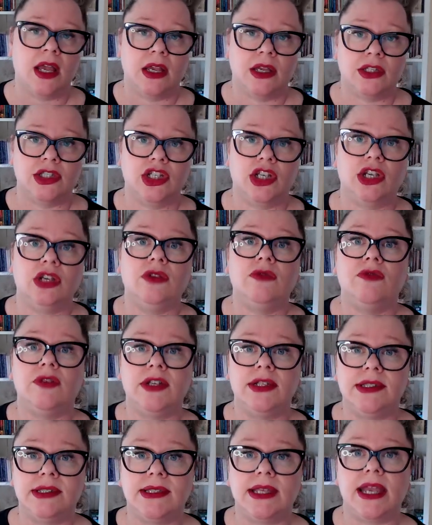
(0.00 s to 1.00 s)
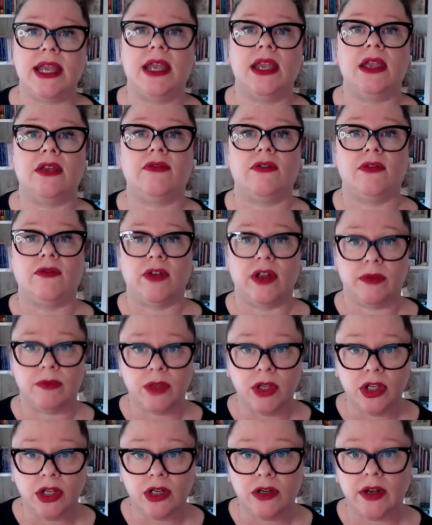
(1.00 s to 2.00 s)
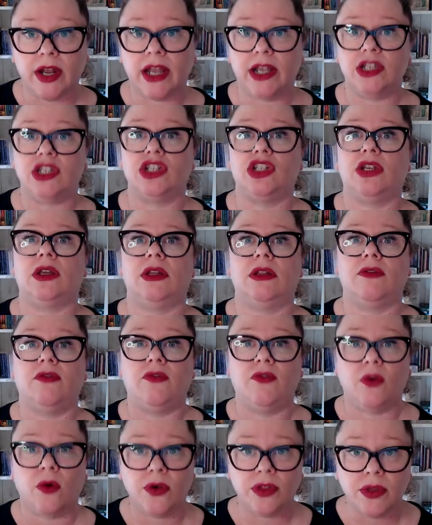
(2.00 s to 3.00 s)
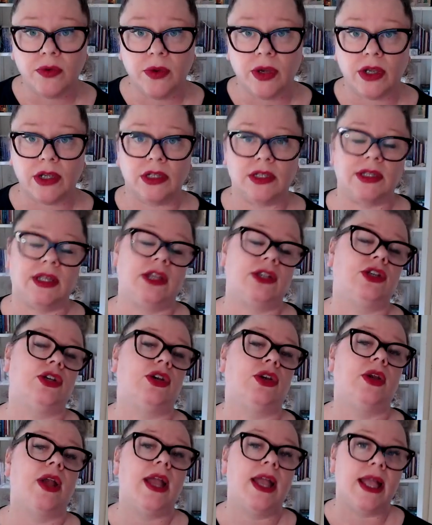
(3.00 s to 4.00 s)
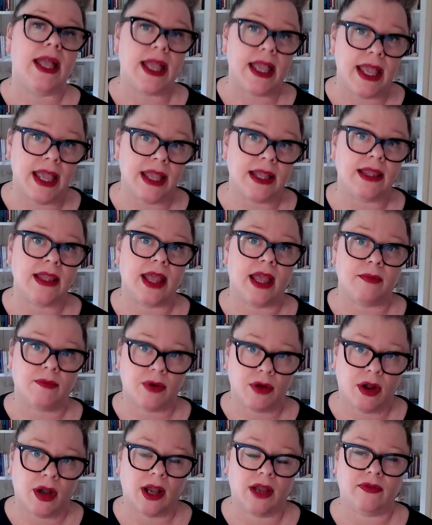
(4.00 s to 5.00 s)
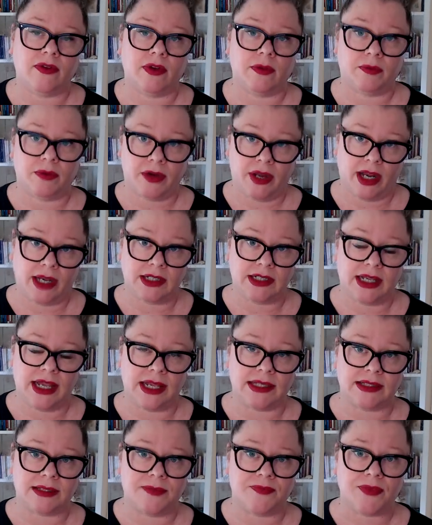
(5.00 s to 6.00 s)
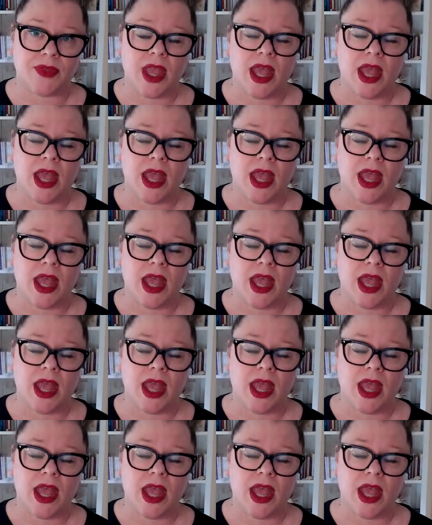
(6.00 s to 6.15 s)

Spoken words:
to receive remuneration for the work that they do in their private practice.